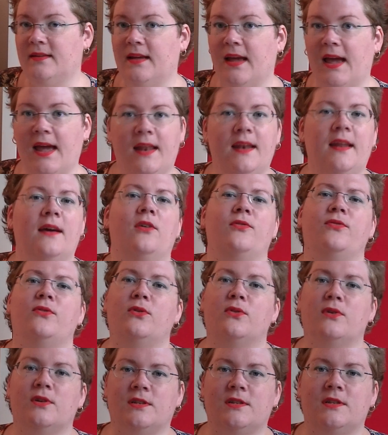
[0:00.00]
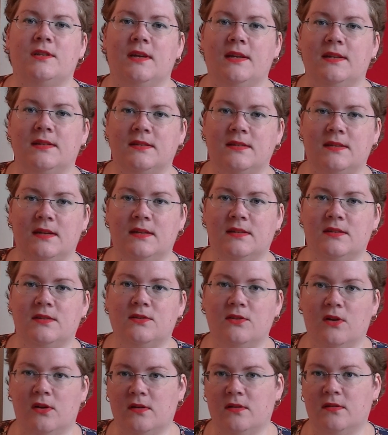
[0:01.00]
And of course it's
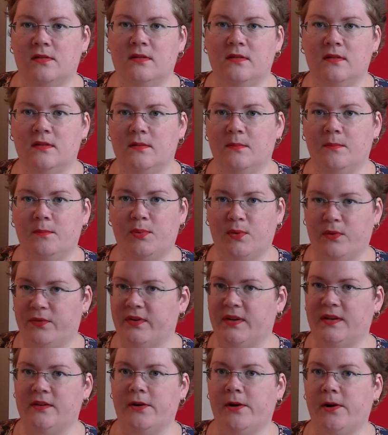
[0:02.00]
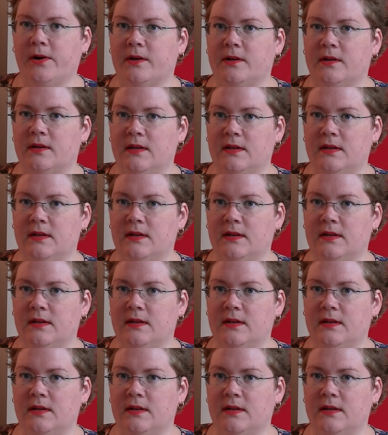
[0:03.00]
not perfect yarn.